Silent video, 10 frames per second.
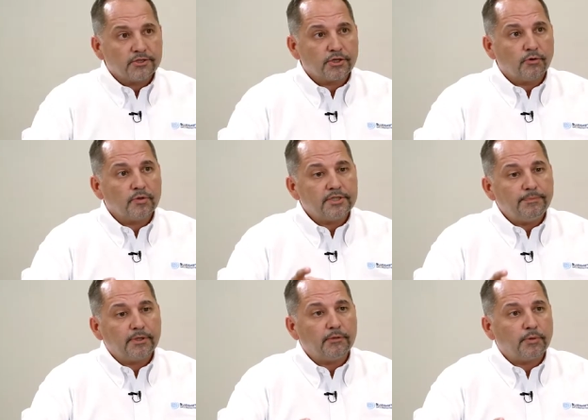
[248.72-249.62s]
So
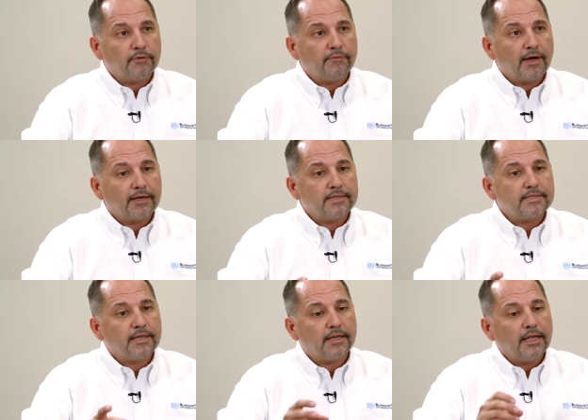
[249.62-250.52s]
typically what you find
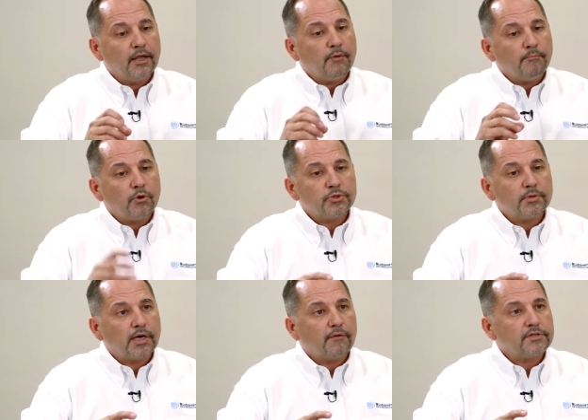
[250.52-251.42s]
is that most
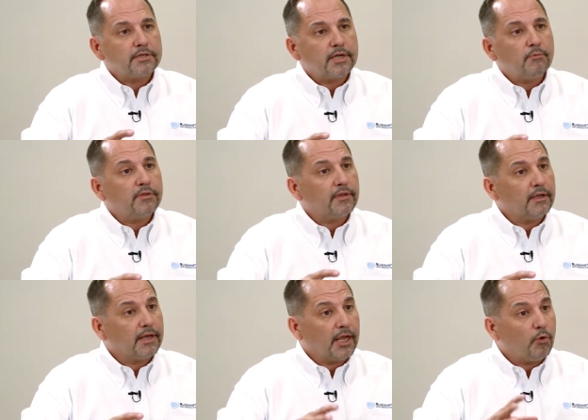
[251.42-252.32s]
recoveries are done
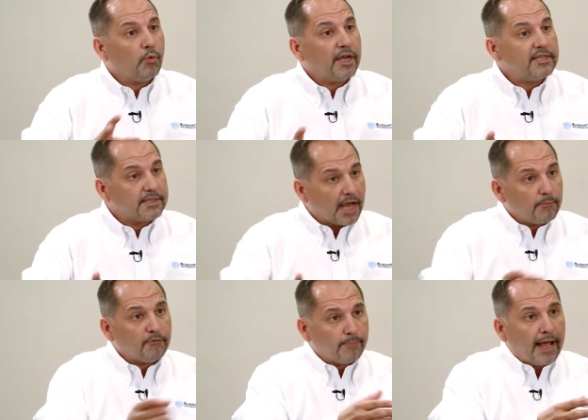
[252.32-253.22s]
within a week's
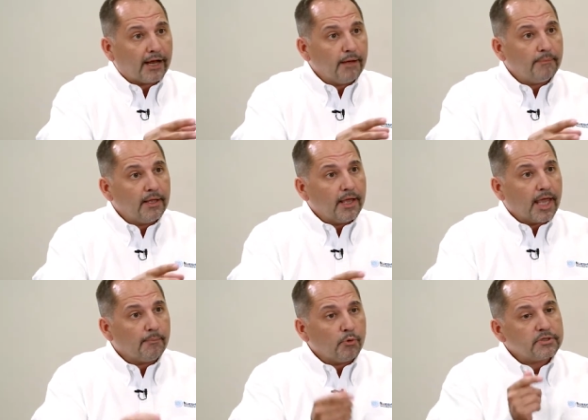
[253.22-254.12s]
time of backup,
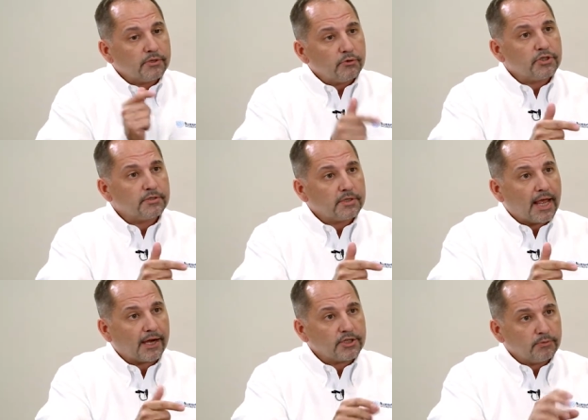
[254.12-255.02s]
and most of those
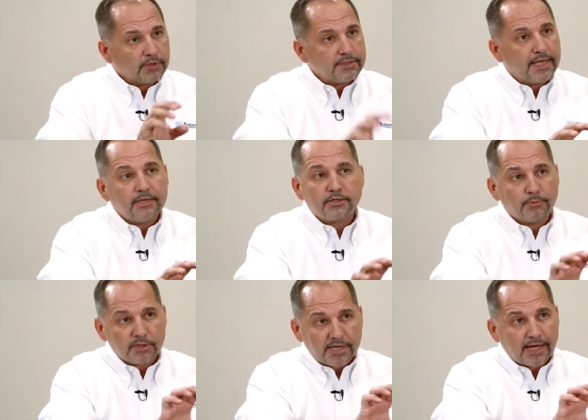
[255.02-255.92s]
the data is
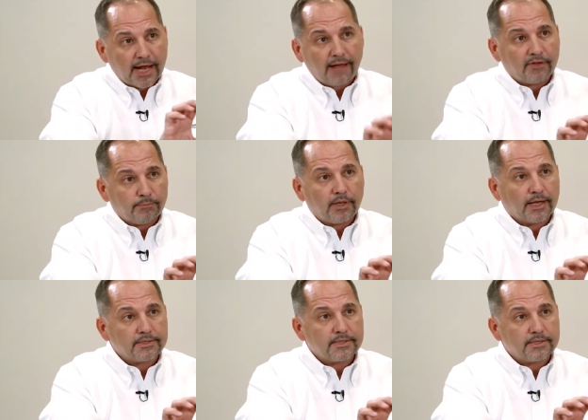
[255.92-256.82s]
going to reside on the
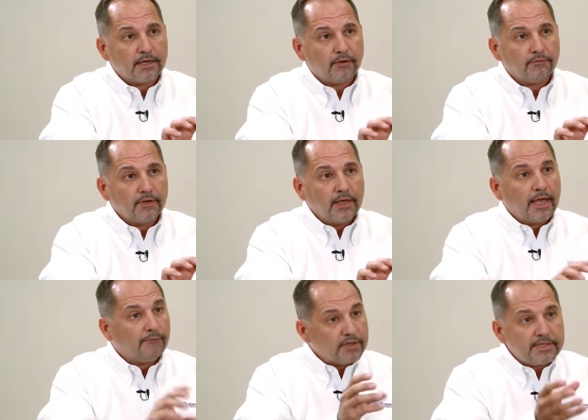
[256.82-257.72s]
appliance itself.
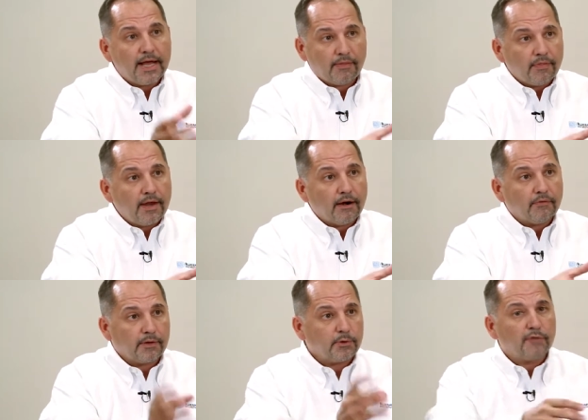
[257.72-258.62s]
If it's not
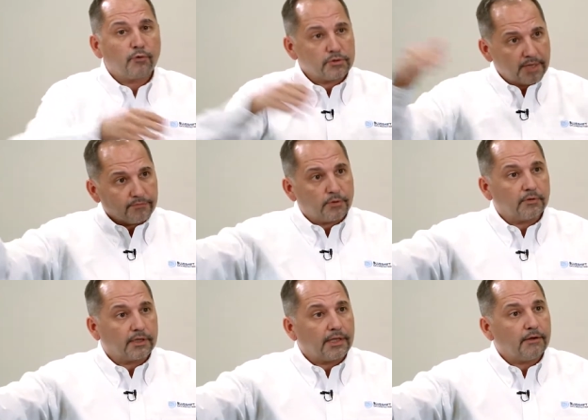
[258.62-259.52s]
there, then you of course have to go
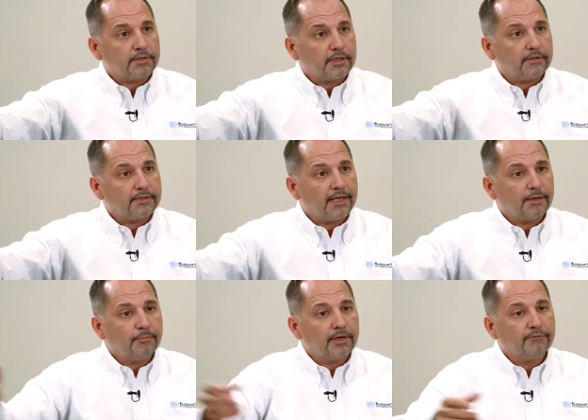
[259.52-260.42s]
to the cloud to get the
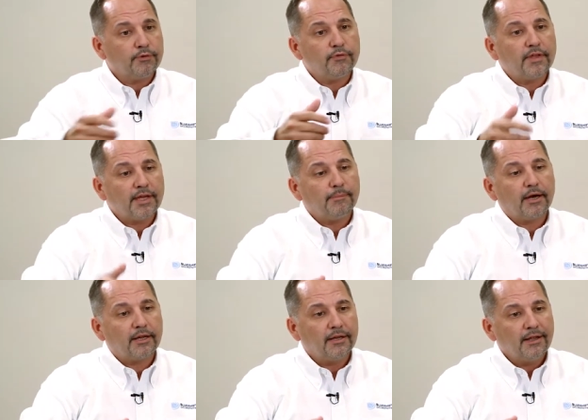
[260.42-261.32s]
data. But if you think
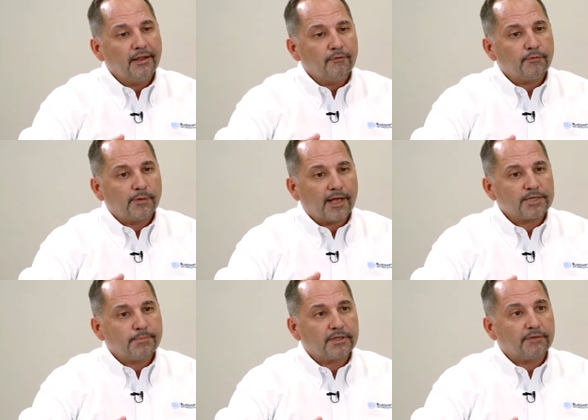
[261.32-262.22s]
about it from the
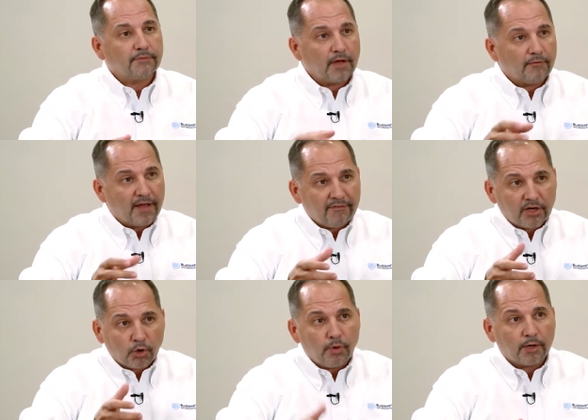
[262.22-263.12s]
aspect of
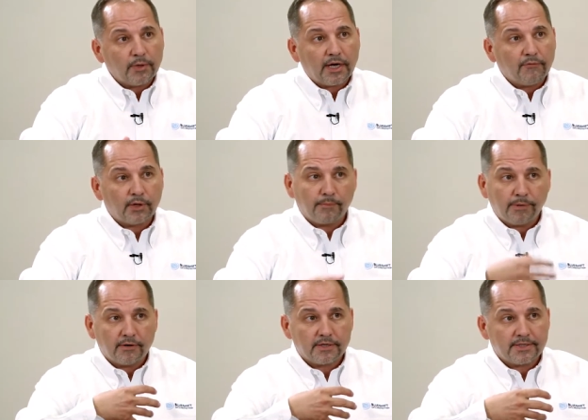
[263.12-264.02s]
having a quick recovery
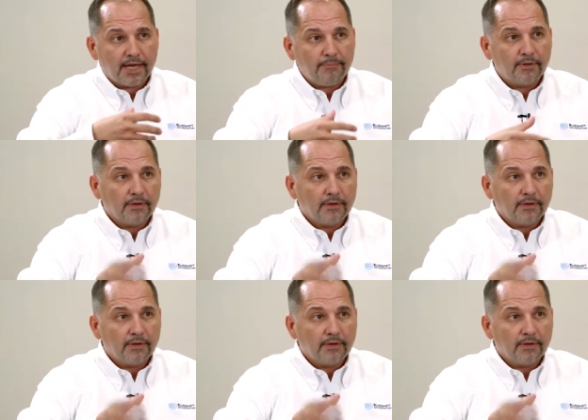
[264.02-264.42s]
compared to tape,